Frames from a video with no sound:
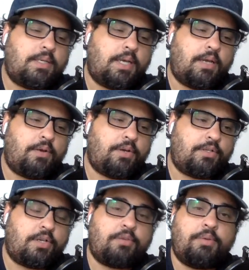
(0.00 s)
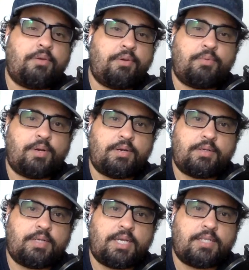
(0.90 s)
I heard a documentary
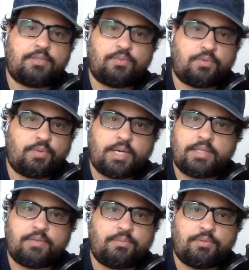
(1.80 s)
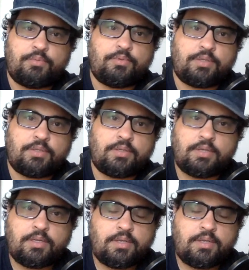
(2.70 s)
where Elton was writing the music